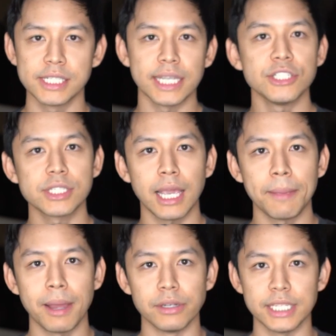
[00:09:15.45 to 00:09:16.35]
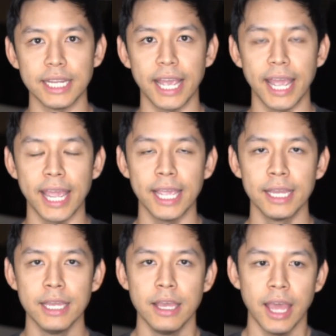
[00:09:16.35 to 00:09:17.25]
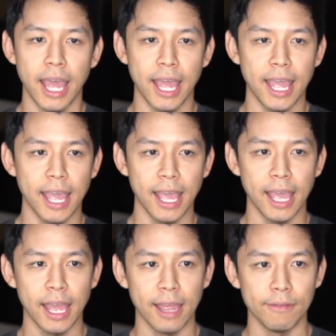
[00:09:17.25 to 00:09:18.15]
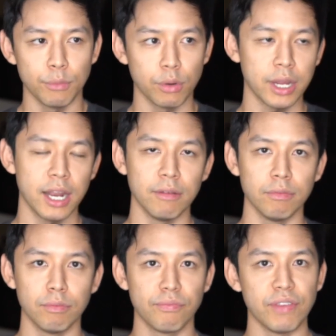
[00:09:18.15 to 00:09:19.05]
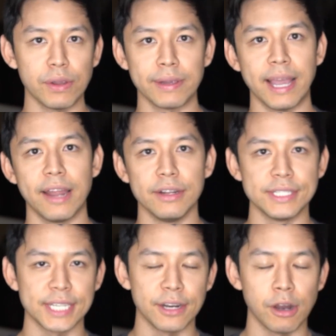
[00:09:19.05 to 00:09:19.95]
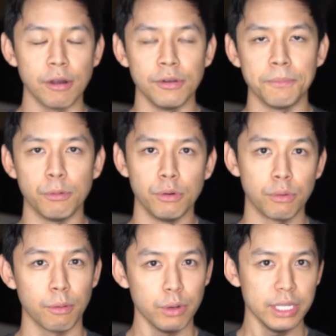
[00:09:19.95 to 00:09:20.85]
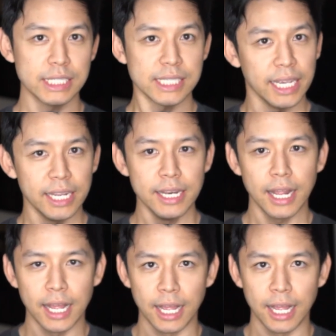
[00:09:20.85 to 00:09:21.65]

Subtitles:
They just came out today, and we're kind of figuring out how to design our own pool. We're really excited.